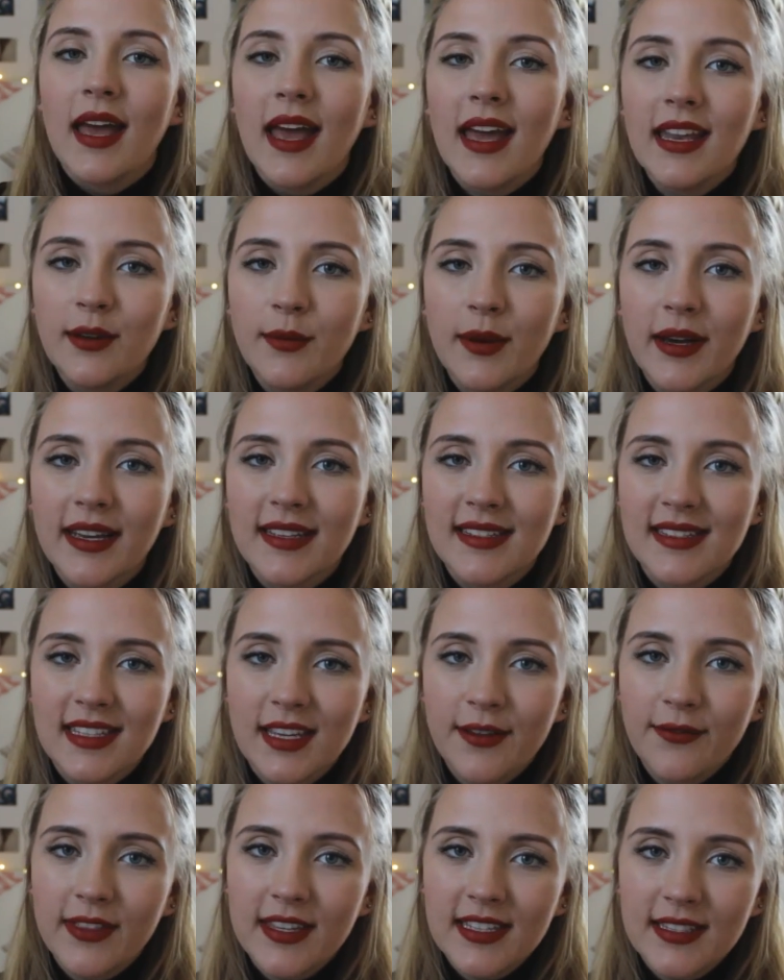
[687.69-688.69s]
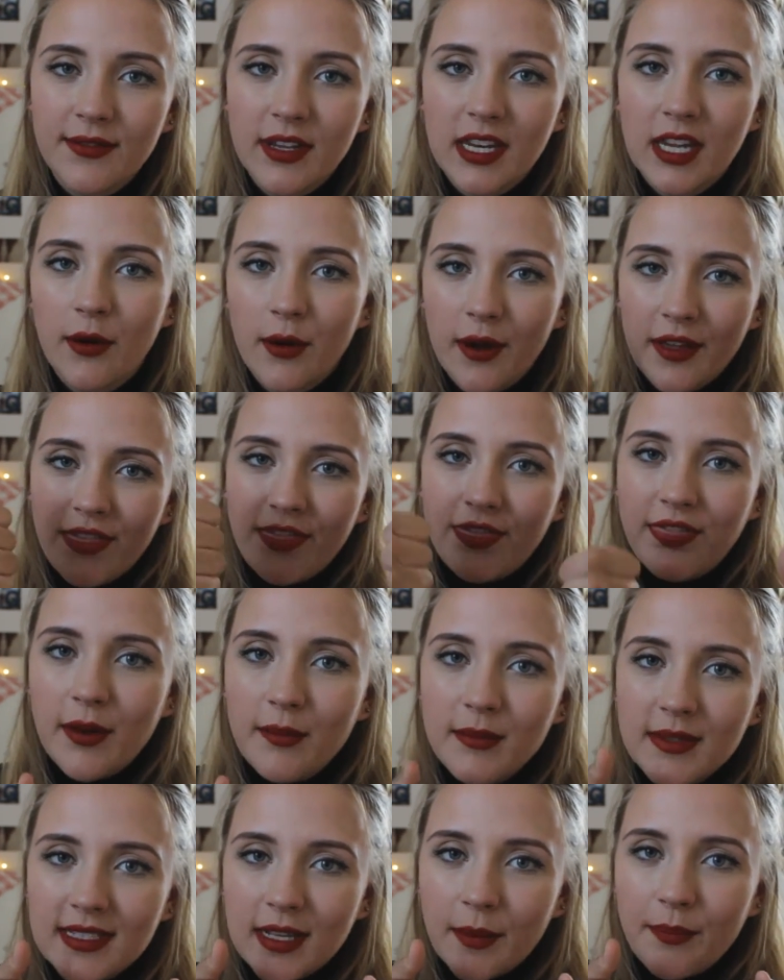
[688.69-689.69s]
Anyways, give this video a
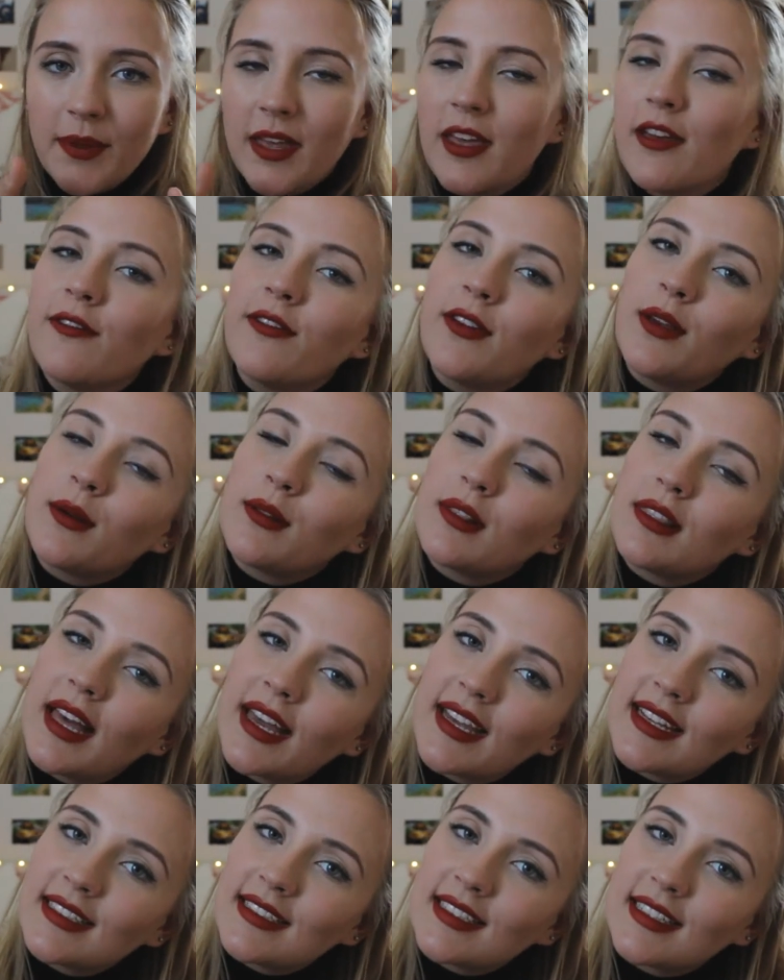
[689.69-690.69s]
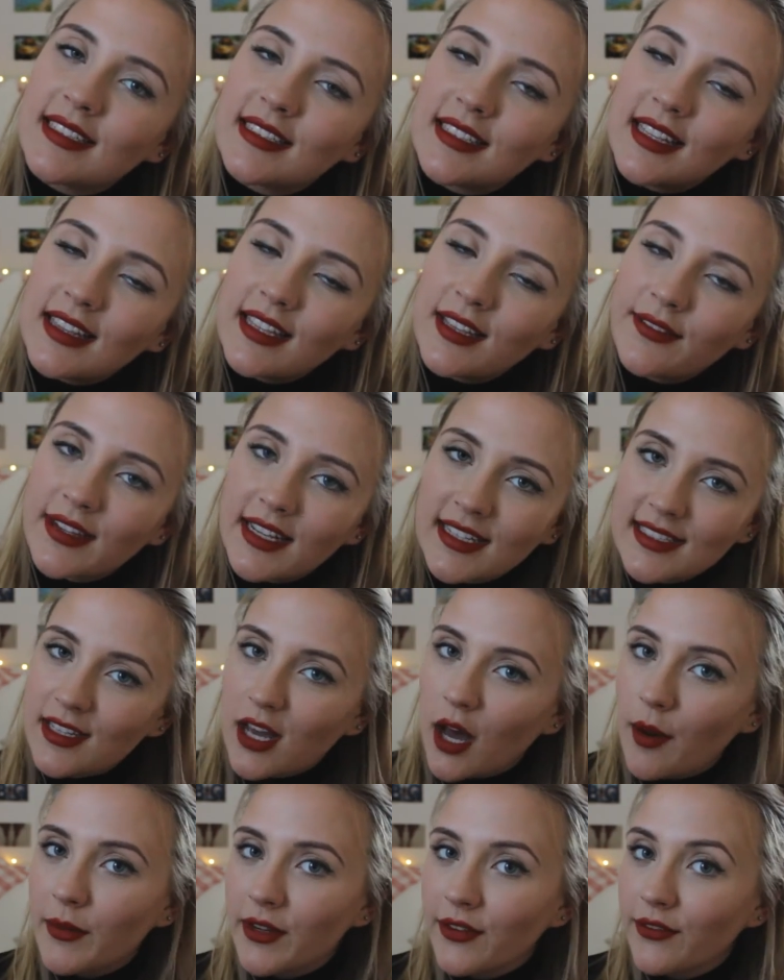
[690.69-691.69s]
thumbs up if you liked it, leave a nice
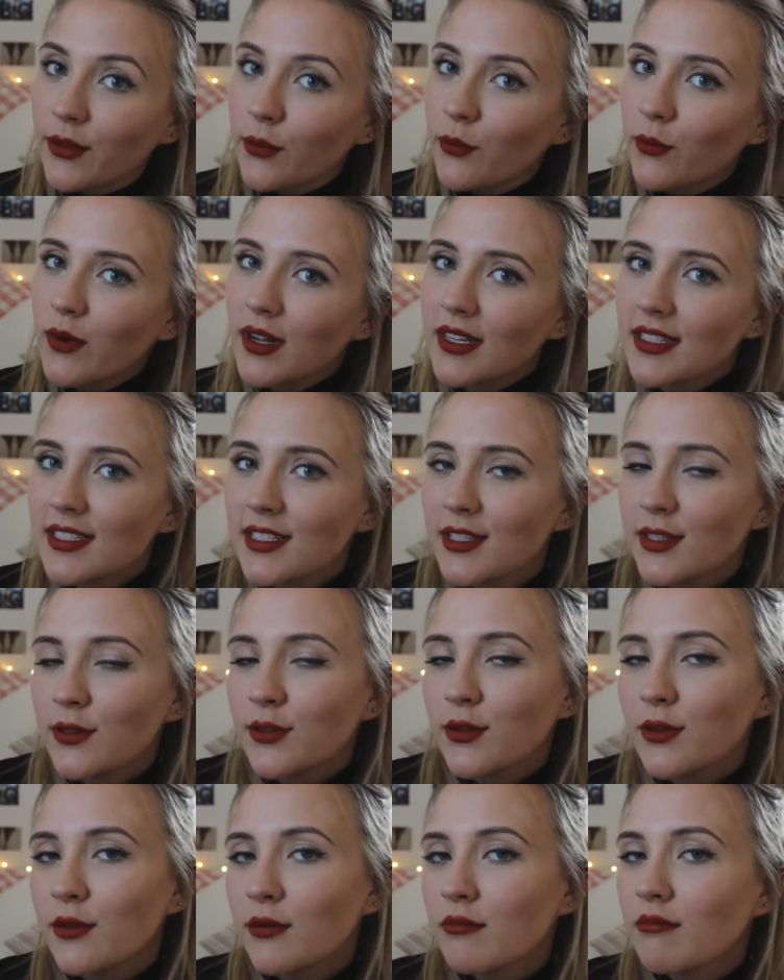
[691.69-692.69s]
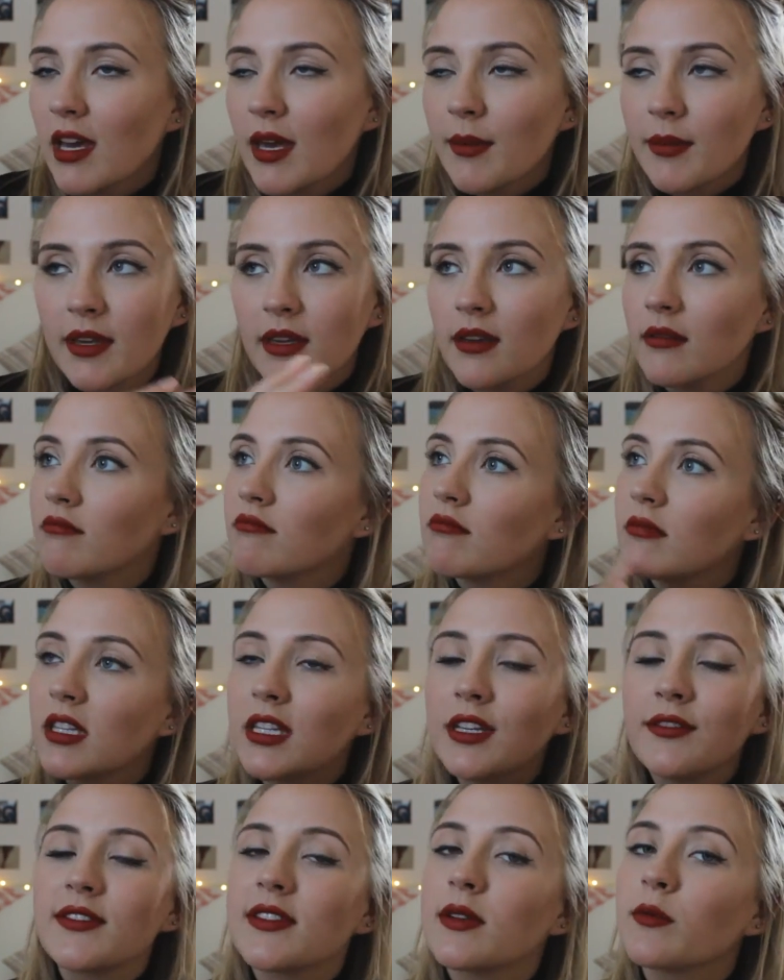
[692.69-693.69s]
comment if you want to, maybe
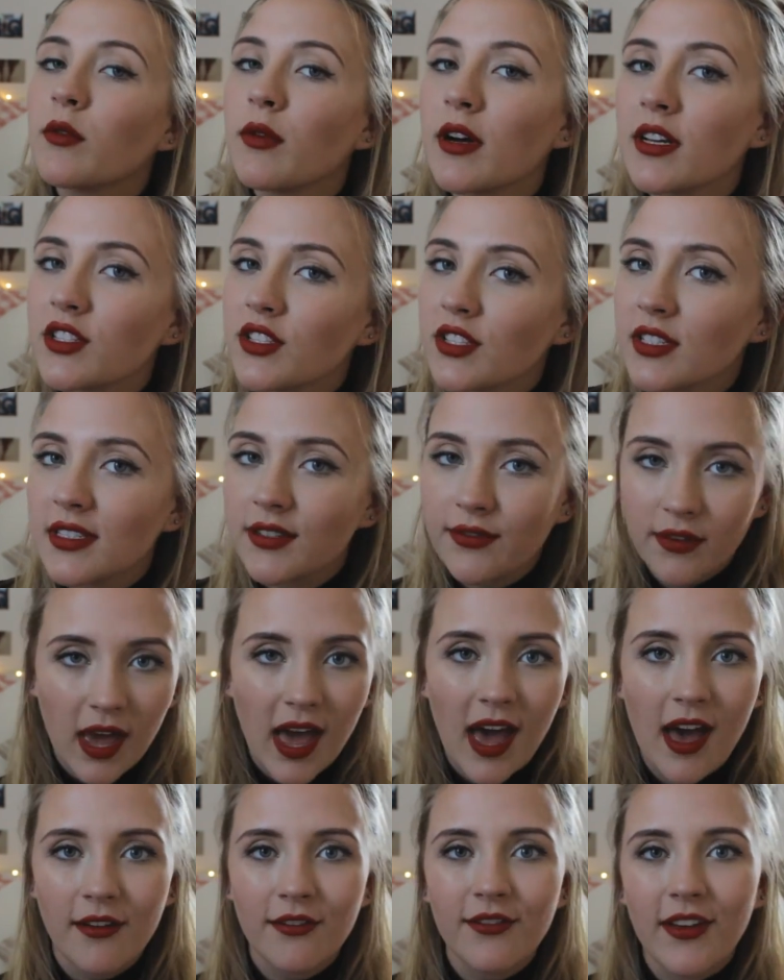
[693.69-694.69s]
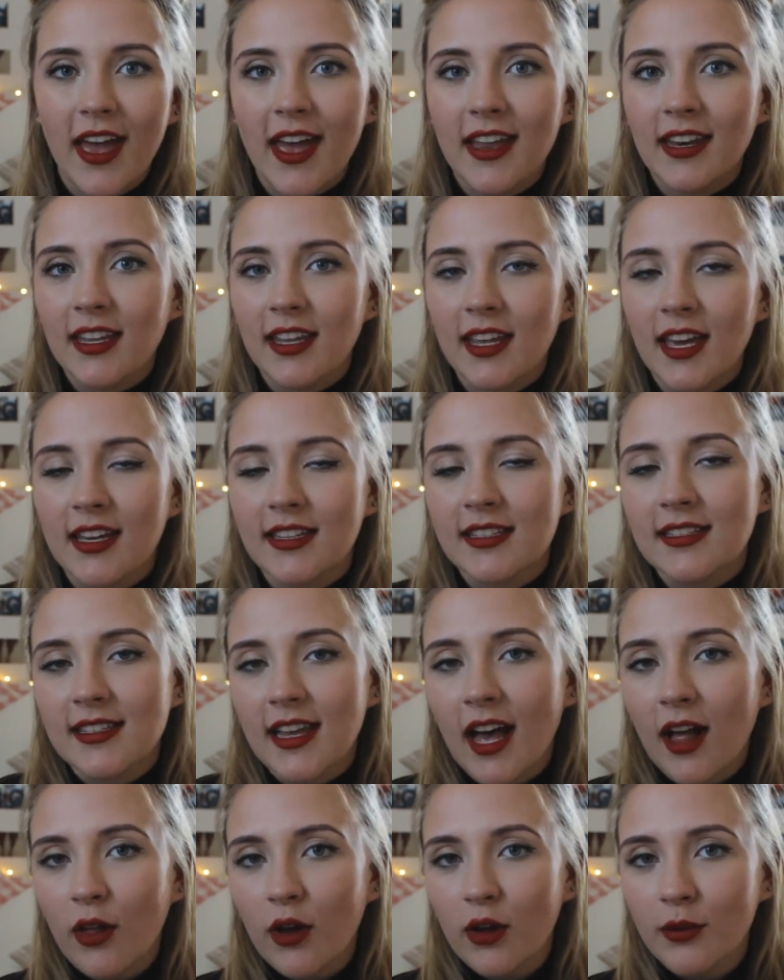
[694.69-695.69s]
leave some questions if you have any, and
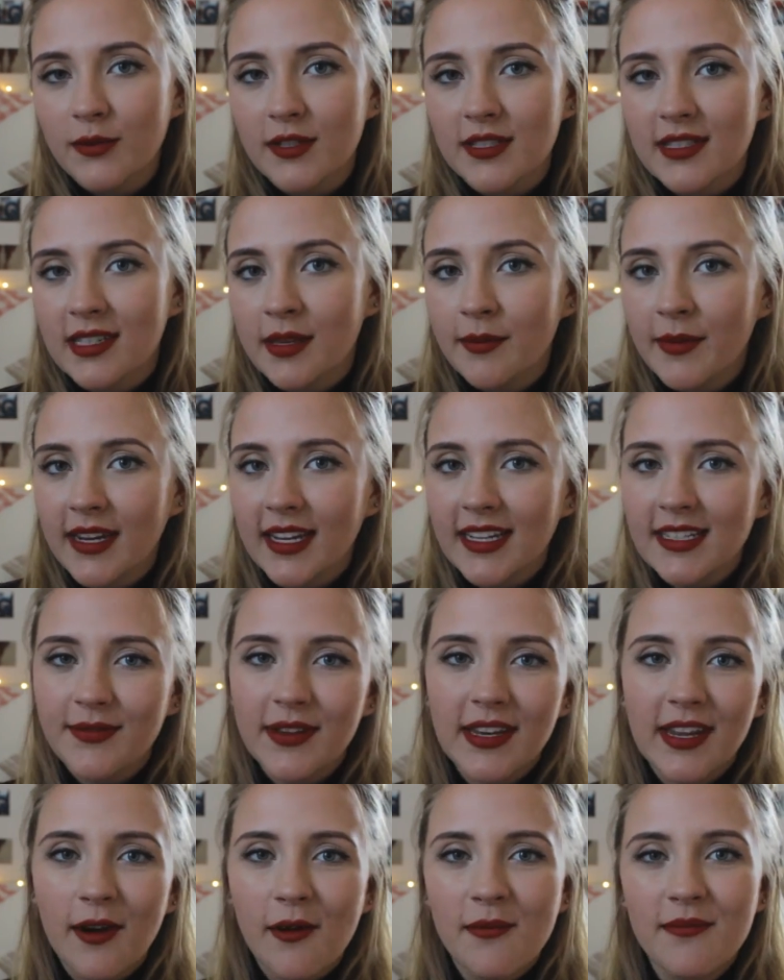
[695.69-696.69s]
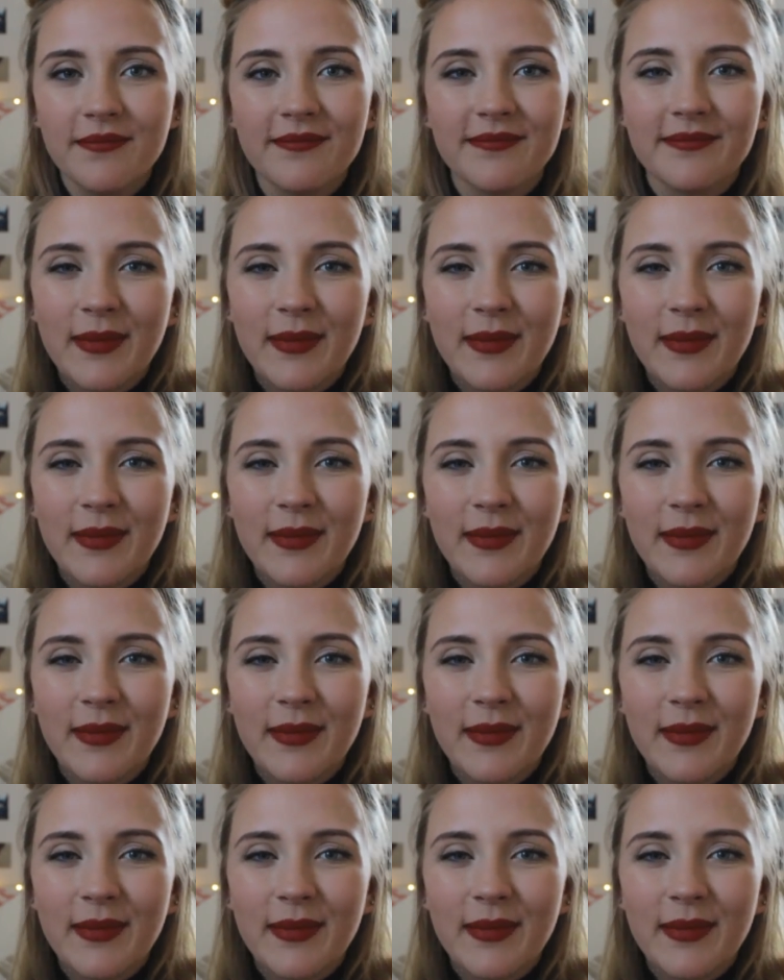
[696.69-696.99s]
I'll hope to see you in my next video.